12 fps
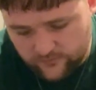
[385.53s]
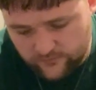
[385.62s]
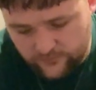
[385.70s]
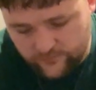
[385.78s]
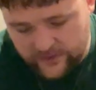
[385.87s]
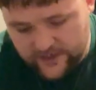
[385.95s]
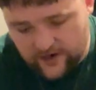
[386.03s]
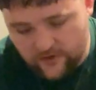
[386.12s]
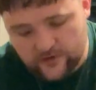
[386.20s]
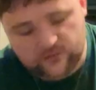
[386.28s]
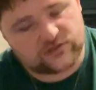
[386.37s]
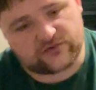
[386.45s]

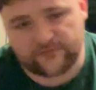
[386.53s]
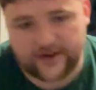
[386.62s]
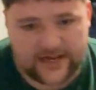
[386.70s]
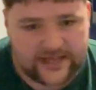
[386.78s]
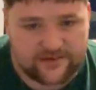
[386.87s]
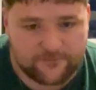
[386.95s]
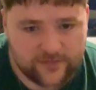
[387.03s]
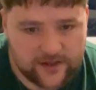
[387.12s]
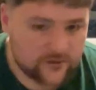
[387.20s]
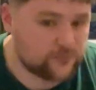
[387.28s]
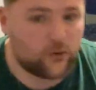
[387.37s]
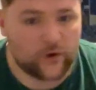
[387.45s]
it
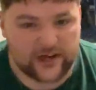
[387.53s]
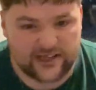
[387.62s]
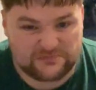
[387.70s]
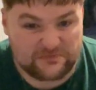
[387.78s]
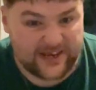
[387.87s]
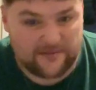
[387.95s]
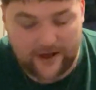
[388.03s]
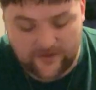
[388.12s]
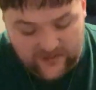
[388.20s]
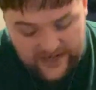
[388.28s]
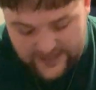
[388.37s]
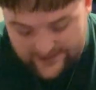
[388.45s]
was pointless bringing
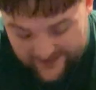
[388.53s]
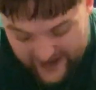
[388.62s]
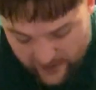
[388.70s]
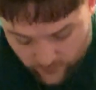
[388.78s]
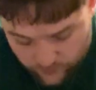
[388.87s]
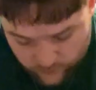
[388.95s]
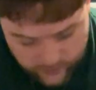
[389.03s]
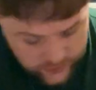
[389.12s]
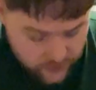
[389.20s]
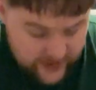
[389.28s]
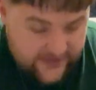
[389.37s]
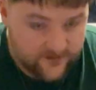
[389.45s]
Maldini down. It was
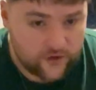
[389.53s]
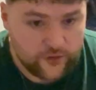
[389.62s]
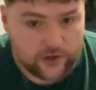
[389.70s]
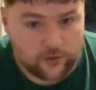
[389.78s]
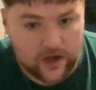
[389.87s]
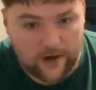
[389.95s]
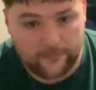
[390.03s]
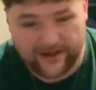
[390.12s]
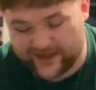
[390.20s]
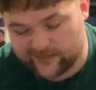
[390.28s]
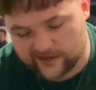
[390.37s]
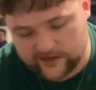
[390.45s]
already 2-0 up,
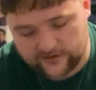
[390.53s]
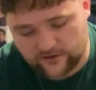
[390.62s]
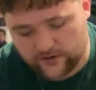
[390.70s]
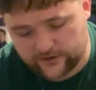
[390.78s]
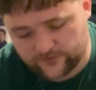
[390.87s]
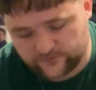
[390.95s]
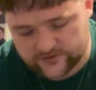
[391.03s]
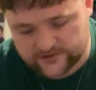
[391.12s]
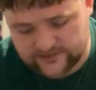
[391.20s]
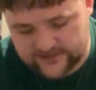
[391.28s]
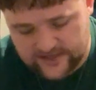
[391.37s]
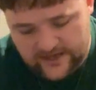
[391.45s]
and then it kind of
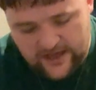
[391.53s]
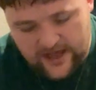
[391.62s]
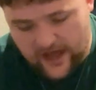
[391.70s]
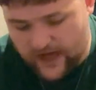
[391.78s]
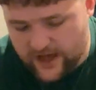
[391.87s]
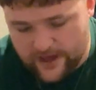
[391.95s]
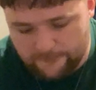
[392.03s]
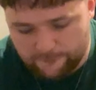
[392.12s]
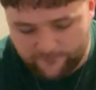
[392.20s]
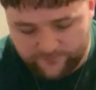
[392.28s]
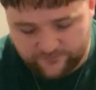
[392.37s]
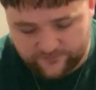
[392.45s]
just
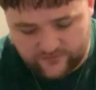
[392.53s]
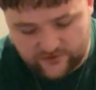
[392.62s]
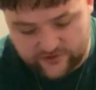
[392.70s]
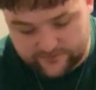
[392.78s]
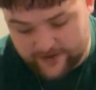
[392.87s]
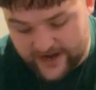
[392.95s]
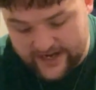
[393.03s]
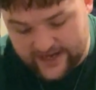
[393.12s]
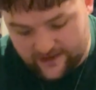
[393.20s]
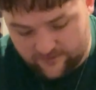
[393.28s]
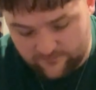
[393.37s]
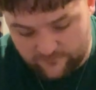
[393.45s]
made
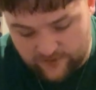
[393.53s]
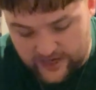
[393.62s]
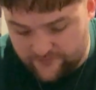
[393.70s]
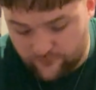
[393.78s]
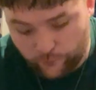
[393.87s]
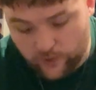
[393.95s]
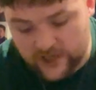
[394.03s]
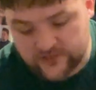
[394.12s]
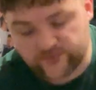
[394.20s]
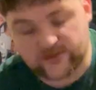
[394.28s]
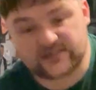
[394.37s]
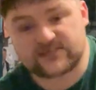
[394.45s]
it even worse
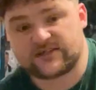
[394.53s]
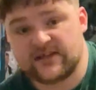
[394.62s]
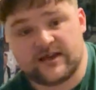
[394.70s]
for us